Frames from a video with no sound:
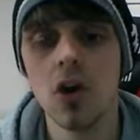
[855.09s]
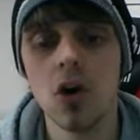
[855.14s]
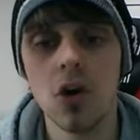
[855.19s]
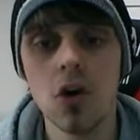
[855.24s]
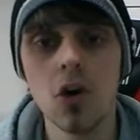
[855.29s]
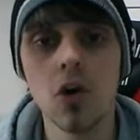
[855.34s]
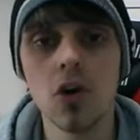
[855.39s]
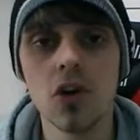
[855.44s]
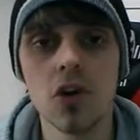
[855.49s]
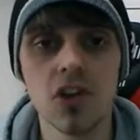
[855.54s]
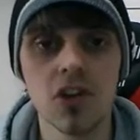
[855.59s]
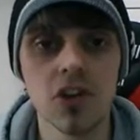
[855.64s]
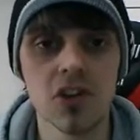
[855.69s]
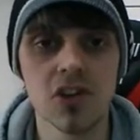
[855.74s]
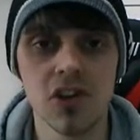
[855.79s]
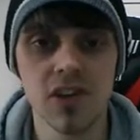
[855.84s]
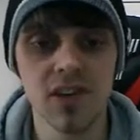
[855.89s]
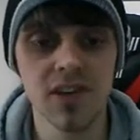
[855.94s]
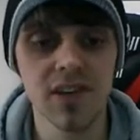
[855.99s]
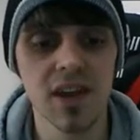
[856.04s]
or you can
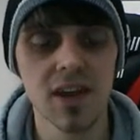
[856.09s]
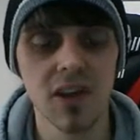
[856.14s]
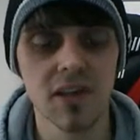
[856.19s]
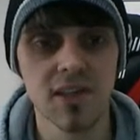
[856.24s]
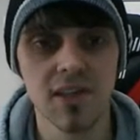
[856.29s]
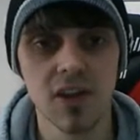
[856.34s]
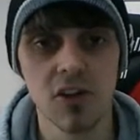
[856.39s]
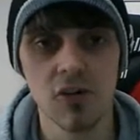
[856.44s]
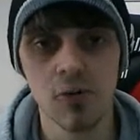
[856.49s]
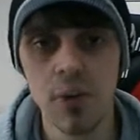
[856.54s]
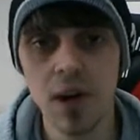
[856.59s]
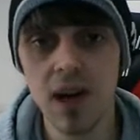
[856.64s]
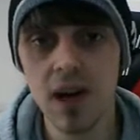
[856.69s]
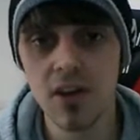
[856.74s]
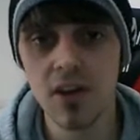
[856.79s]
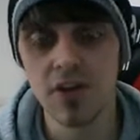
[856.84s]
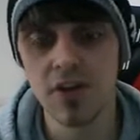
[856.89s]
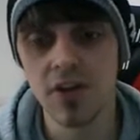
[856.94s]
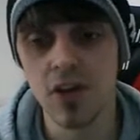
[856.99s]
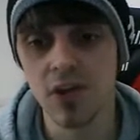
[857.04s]
just set yourself back
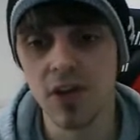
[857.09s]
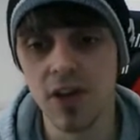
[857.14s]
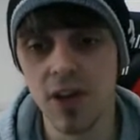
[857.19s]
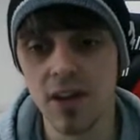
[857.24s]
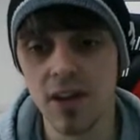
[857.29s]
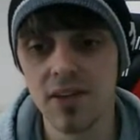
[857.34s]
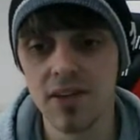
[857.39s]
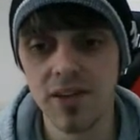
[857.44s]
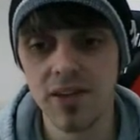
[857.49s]
a few days.